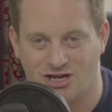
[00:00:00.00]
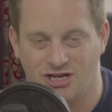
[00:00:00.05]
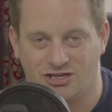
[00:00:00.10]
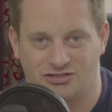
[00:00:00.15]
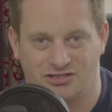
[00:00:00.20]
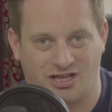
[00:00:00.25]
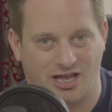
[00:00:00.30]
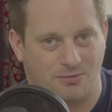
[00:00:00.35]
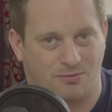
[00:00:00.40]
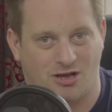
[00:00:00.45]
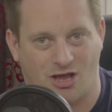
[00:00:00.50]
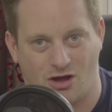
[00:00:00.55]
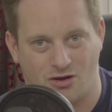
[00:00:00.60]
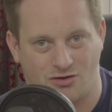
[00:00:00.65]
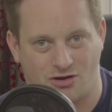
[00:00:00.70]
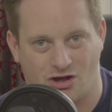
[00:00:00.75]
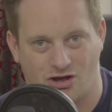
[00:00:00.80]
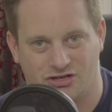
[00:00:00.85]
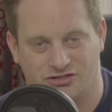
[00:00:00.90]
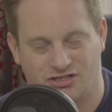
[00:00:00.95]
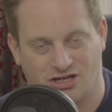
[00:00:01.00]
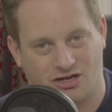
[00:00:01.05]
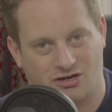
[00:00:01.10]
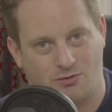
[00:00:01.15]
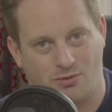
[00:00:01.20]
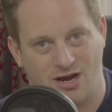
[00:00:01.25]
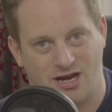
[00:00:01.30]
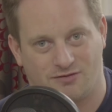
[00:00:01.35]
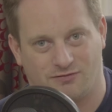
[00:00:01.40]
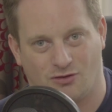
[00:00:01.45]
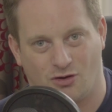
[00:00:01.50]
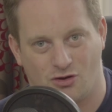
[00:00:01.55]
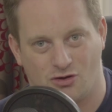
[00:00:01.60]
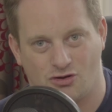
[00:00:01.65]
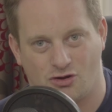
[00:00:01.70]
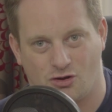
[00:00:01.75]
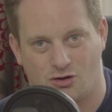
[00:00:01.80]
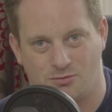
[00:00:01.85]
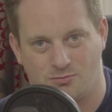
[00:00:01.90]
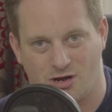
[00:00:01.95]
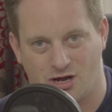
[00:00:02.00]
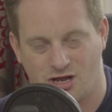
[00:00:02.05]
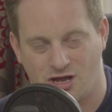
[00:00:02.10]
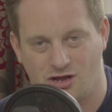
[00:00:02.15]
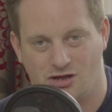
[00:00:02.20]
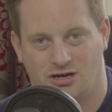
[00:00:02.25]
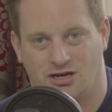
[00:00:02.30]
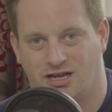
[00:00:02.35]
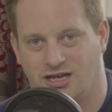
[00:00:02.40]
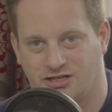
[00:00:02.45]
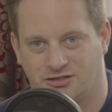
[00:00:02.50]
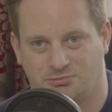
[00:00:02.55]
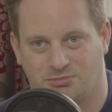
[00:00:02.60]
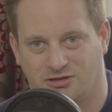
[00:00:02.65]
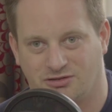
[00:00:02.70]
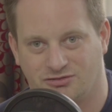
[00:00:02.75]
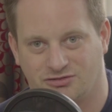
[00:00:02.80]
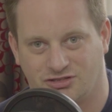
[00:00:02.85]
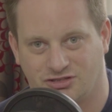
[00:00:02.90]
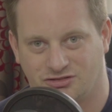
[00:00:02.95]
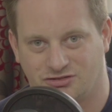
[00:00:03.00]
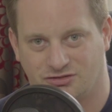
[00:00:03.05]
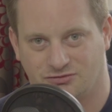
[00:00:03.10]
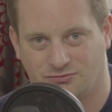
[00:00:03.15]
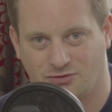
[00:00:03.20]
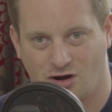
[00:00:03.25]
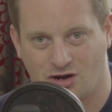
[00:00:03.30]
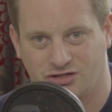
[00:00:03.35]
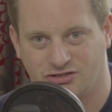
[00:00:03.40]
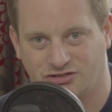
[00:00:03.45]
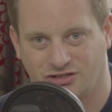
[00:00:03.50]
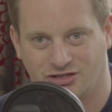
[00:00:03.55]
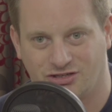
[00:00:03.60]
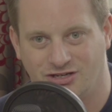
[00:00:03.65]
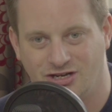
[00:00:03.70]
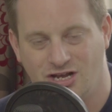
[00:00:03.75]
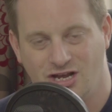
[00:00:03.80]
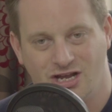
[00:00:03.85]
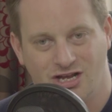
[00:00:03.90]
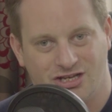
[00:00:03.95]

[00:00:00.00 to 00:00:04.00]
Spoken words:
So there we go, guys. A quick vlog on my early experiences of Ryzen.